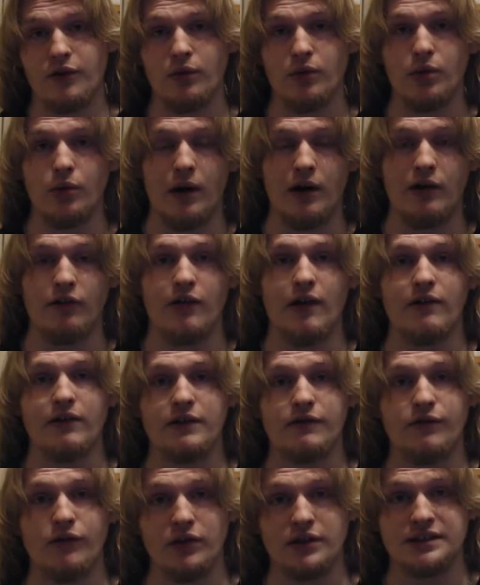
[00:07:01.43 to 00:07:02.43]
a
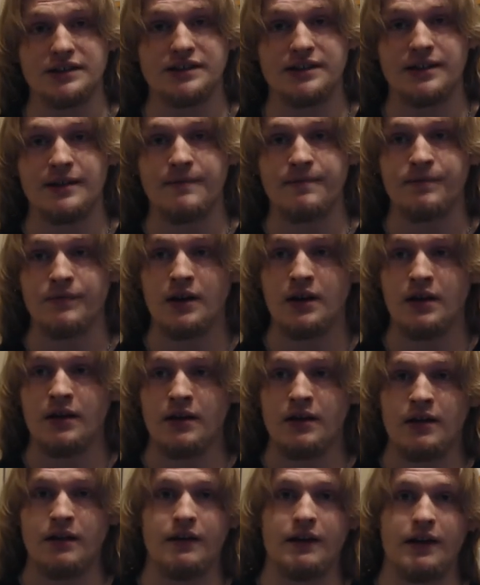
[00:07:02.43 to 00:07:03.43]
well-rounded voice.
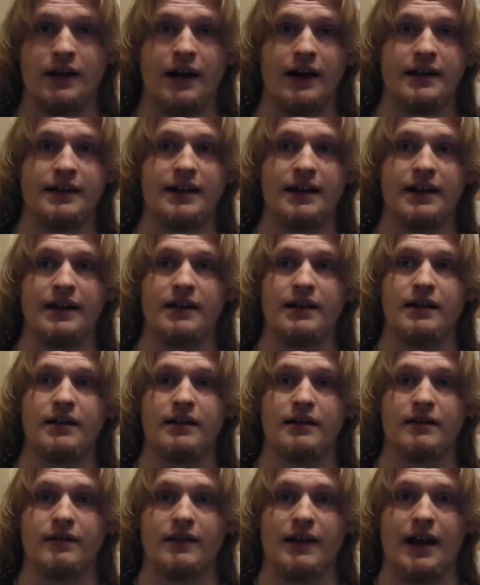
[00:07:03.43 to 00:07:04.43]
The
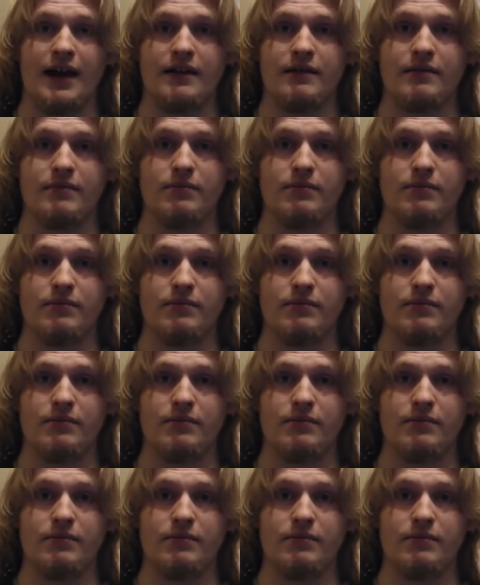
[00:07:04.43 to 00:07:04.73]
idea that